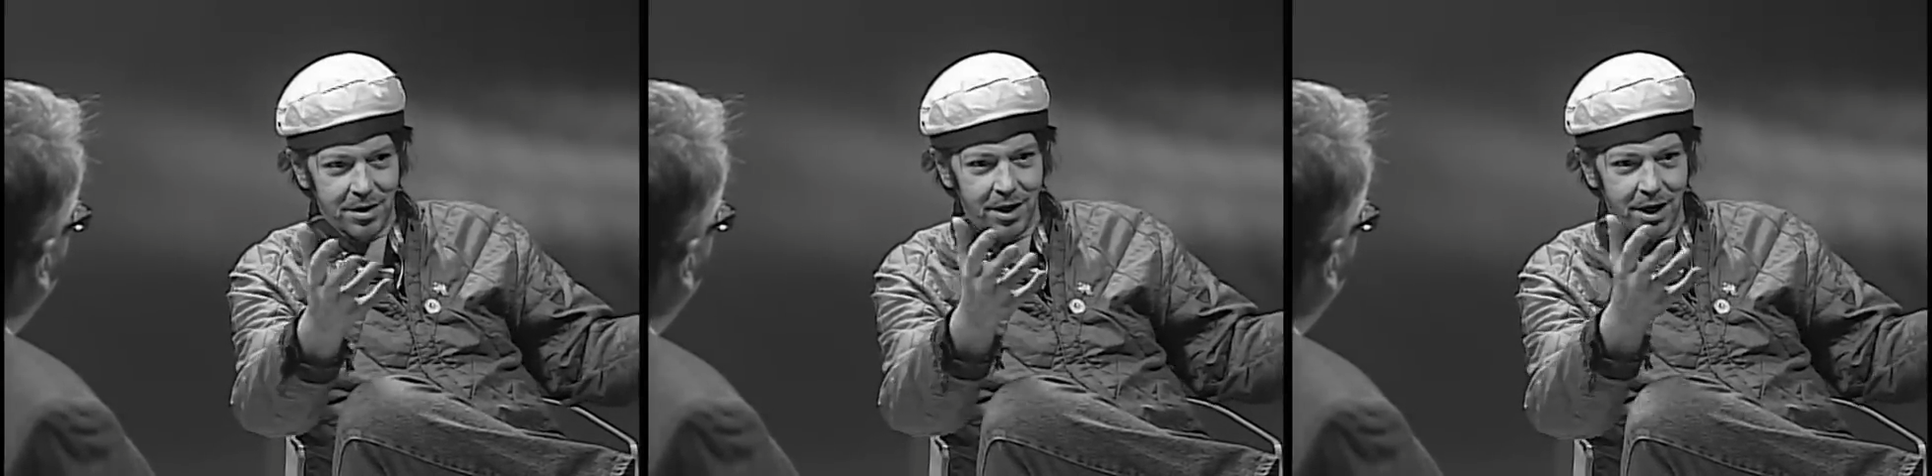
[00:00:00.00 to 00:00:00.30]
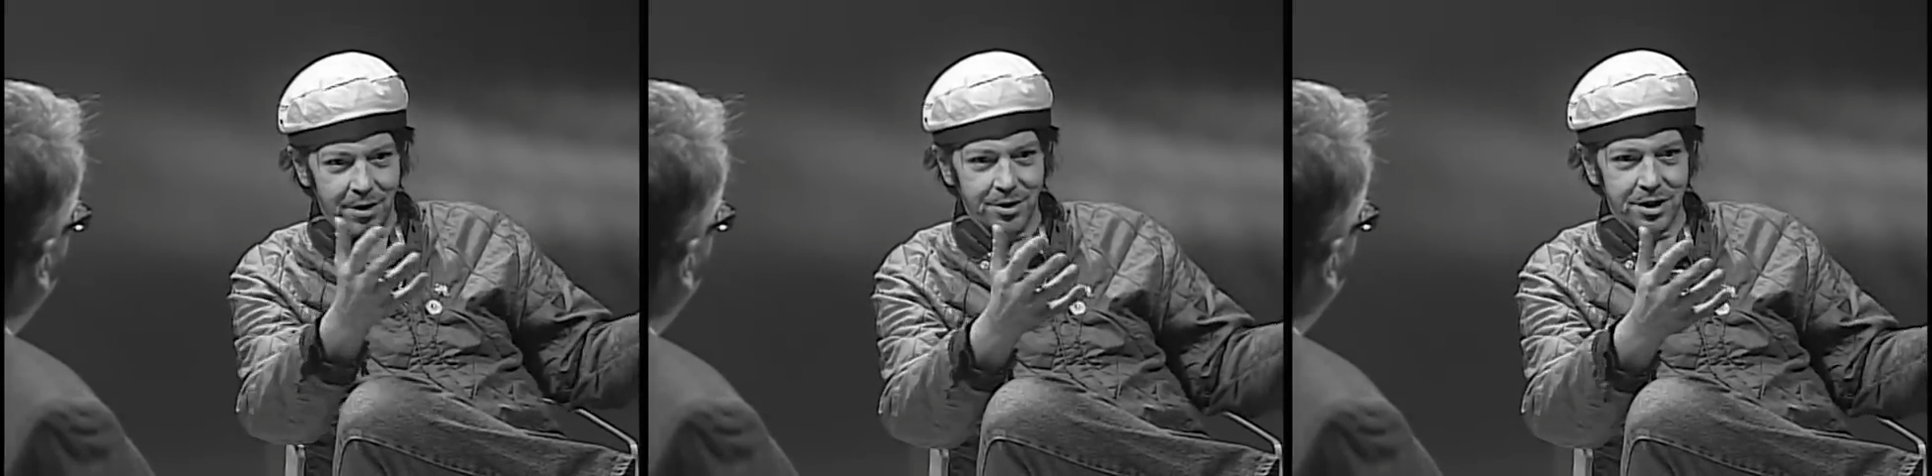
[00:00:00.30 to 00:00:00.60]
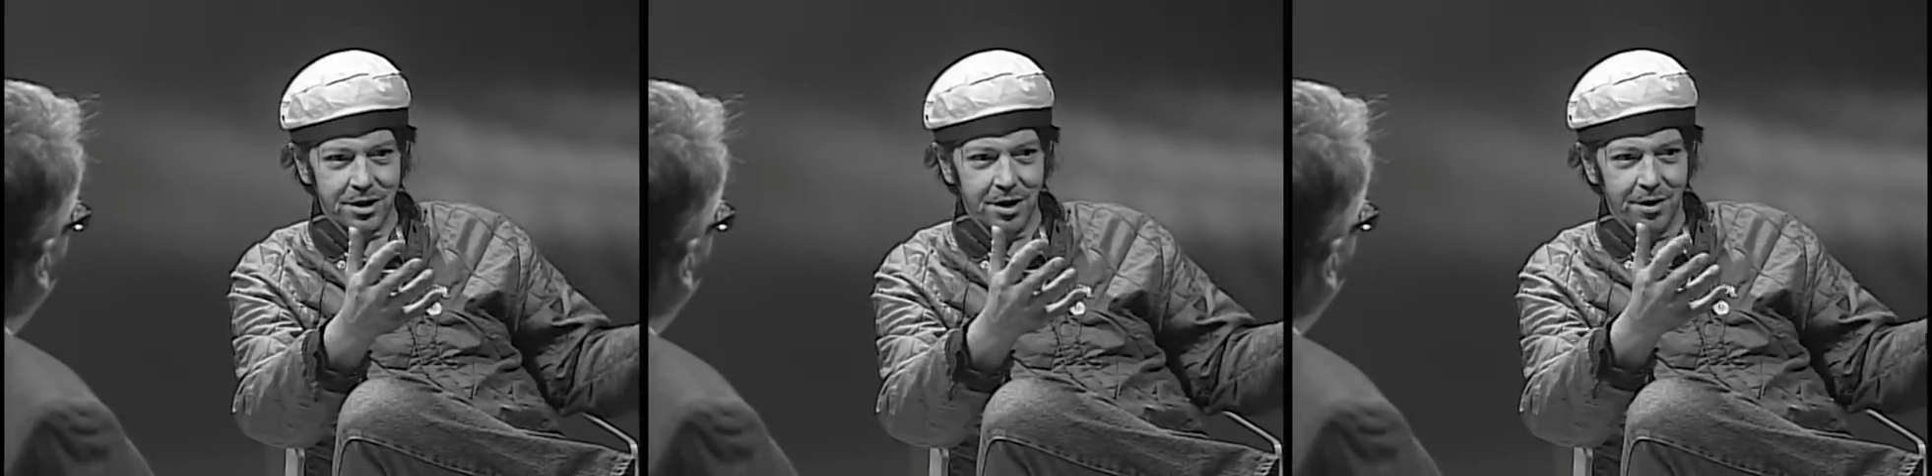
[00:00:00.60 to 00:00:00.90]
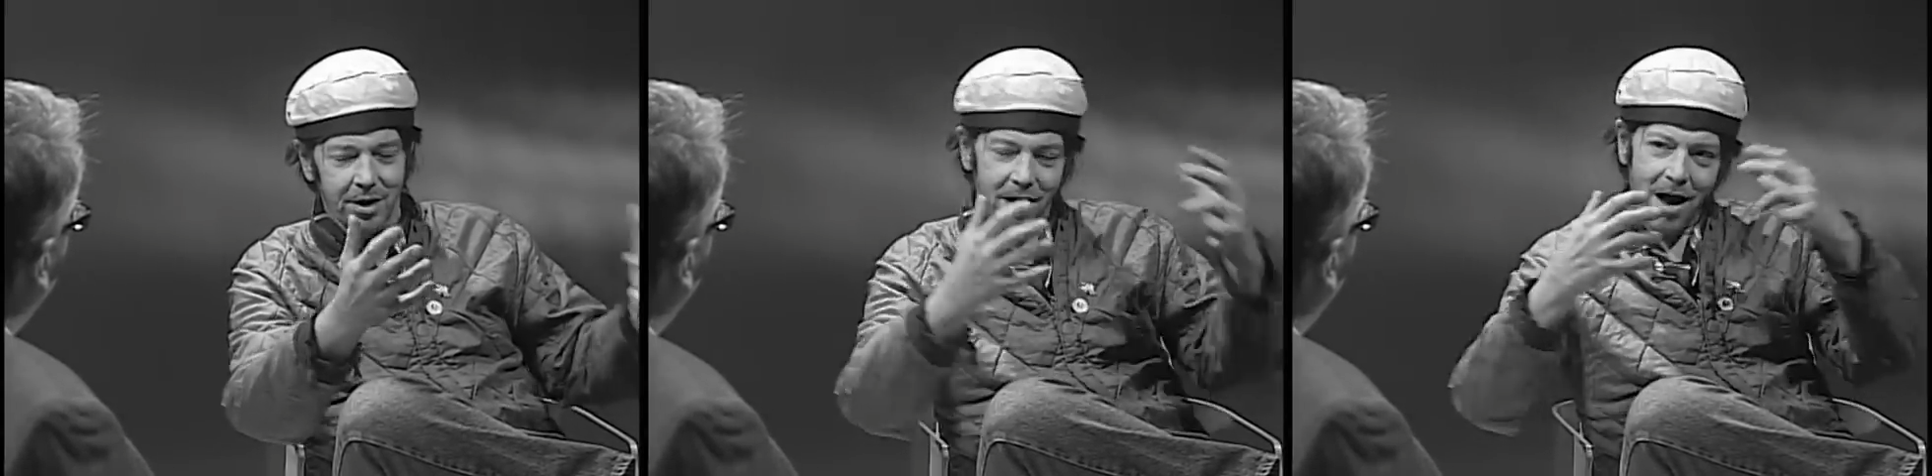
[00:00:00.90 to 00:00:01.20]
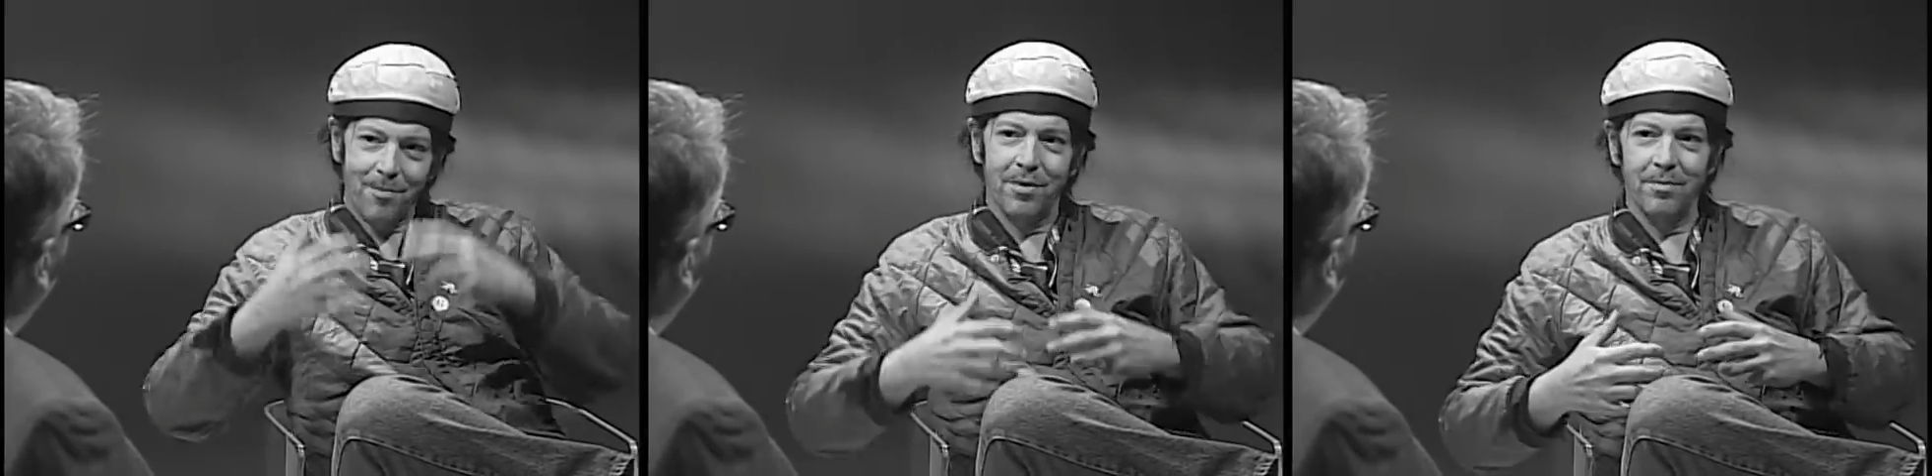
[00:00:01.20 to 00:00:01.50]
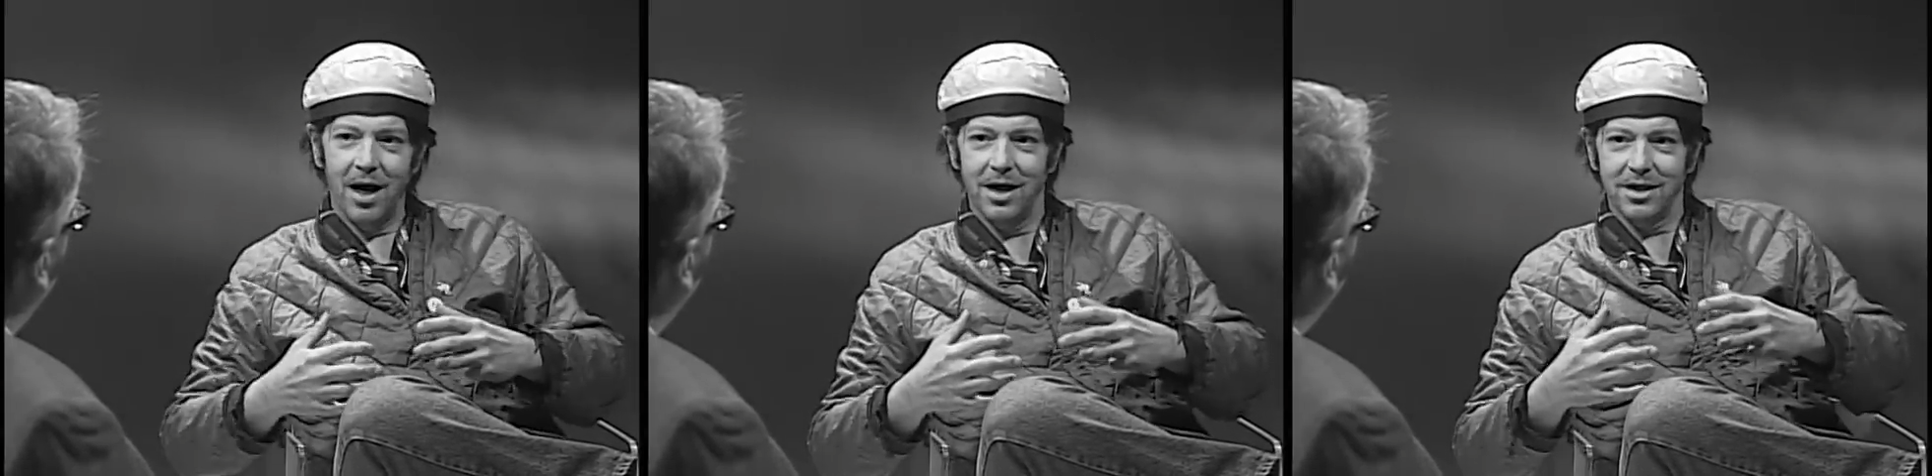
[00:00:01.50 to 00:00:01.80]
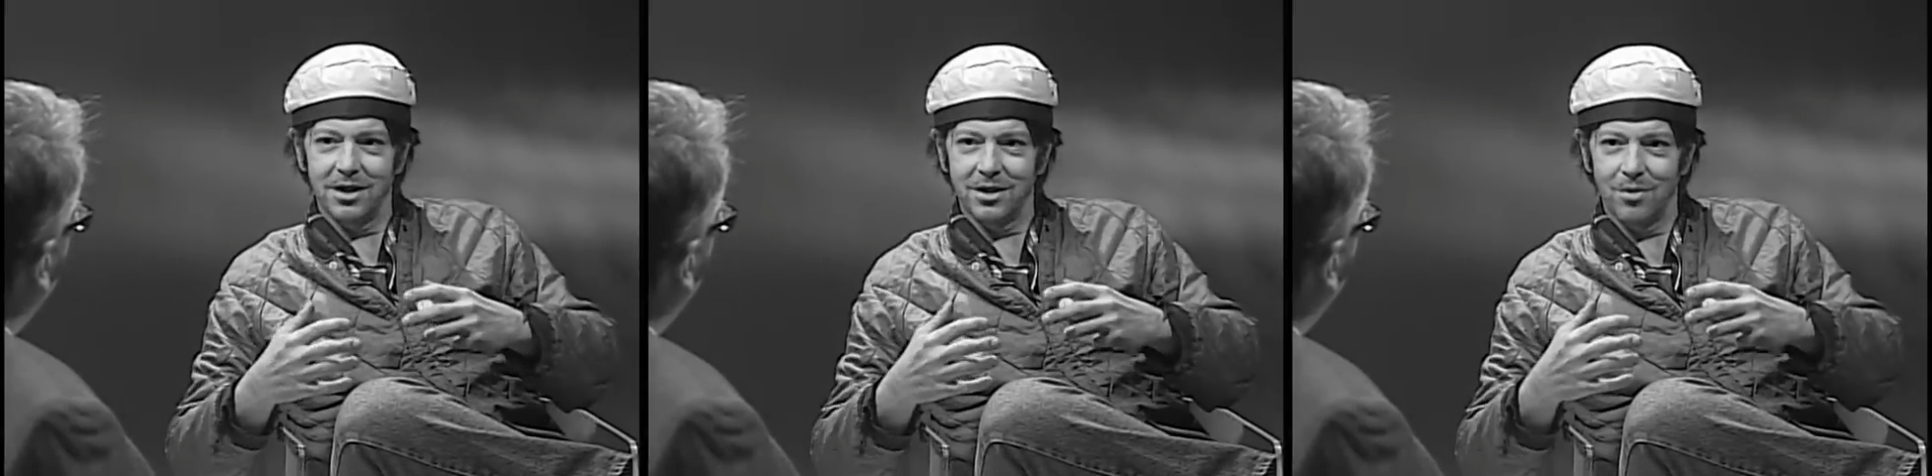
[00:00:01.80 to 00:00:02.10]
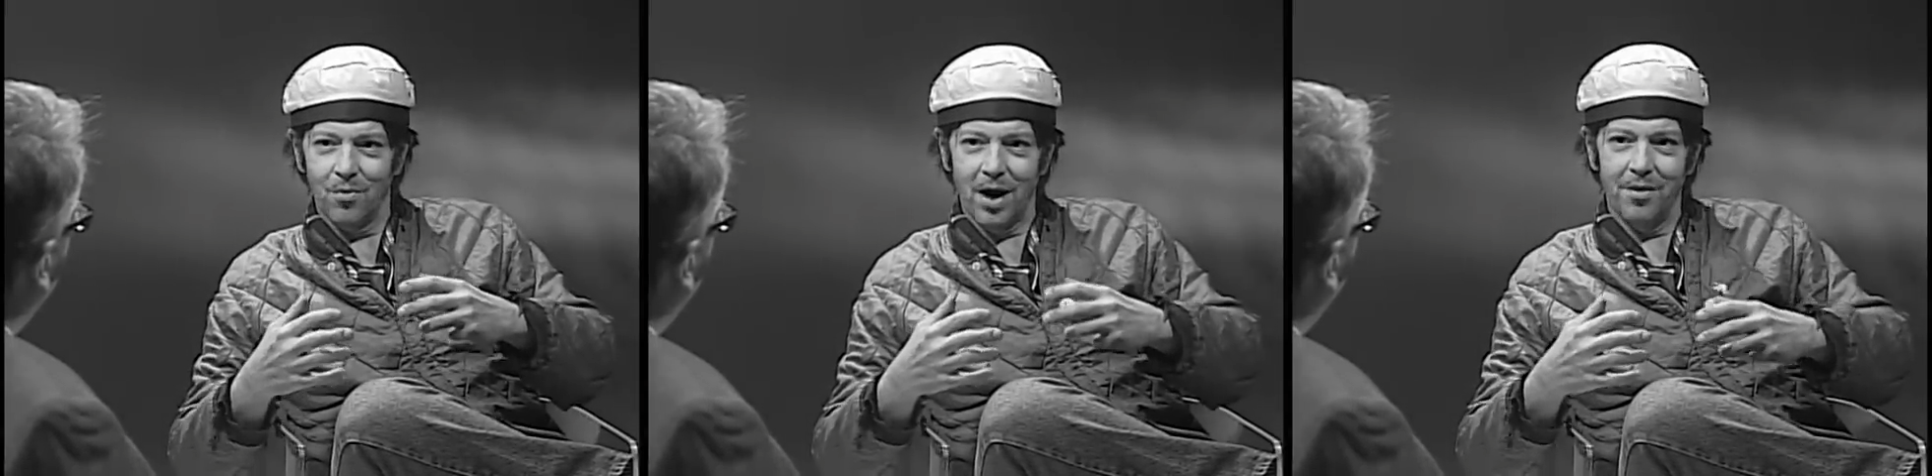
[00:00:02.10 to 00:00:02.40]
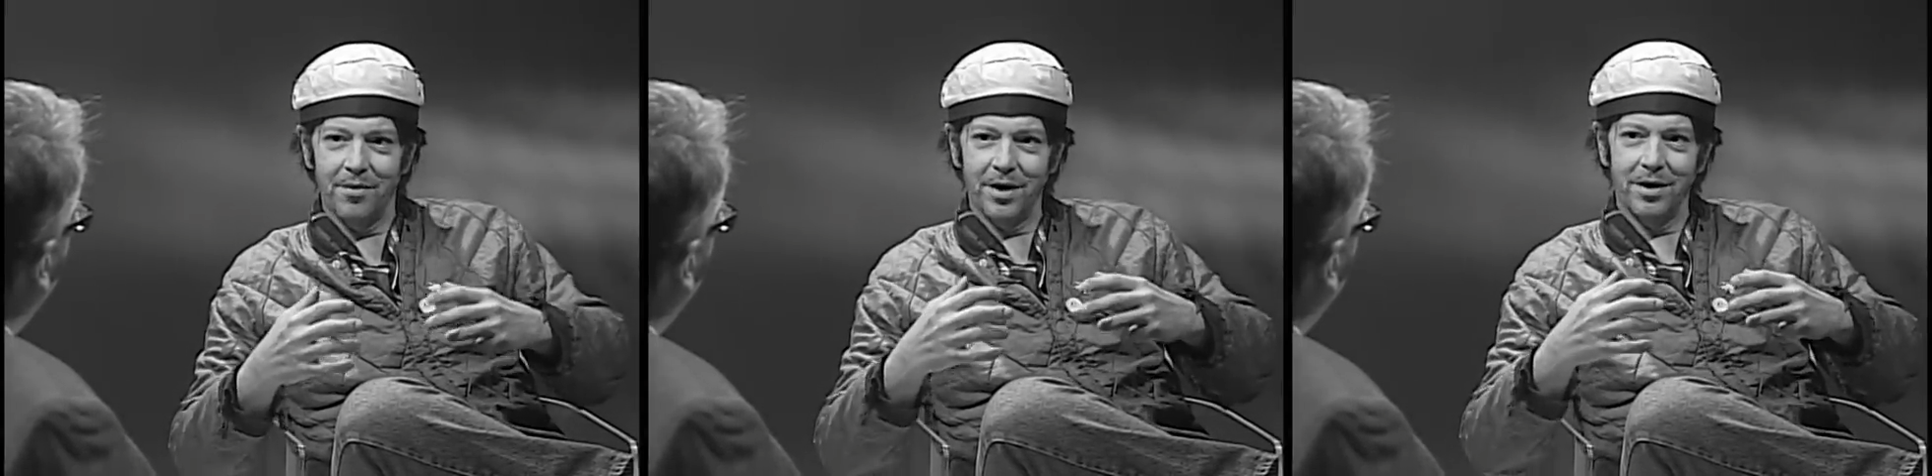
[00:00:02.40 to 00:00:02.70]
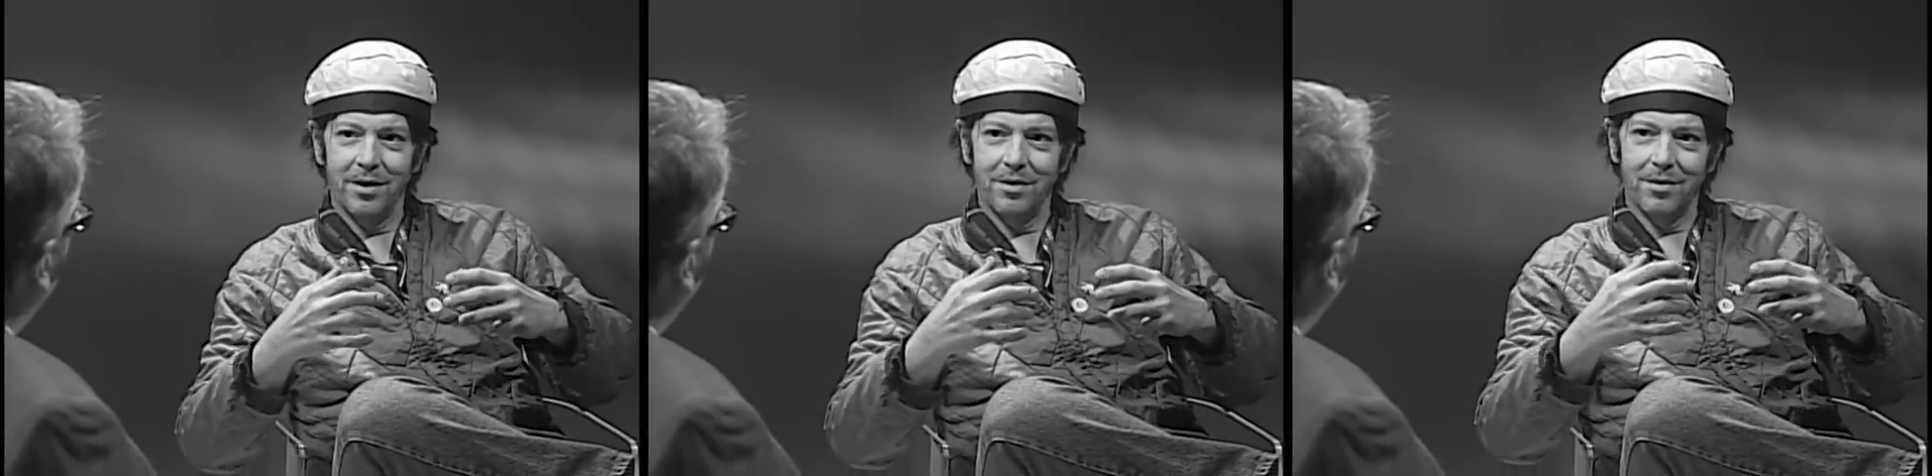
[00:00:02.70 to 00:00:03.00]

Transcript: hears the compromises rather than